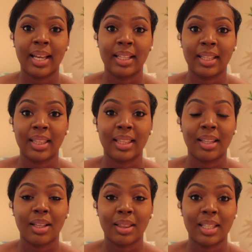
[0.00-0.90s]
And
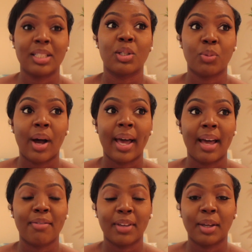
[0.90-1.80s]
this is why
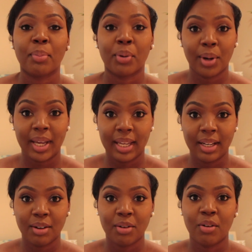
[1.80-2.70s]
I think
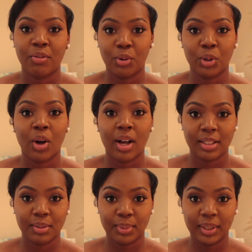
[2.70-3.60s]
praying for your
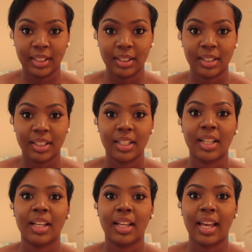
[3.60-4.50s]
husband
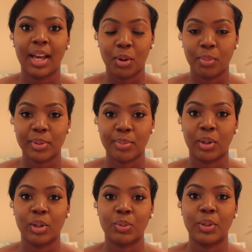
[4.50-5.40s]
helps,
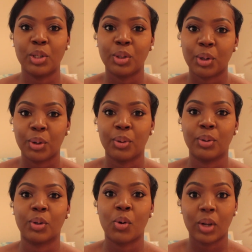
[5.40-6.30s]
because when you
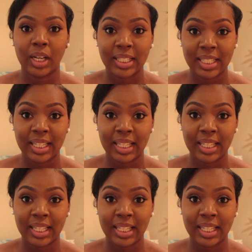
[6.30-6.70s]
know the godly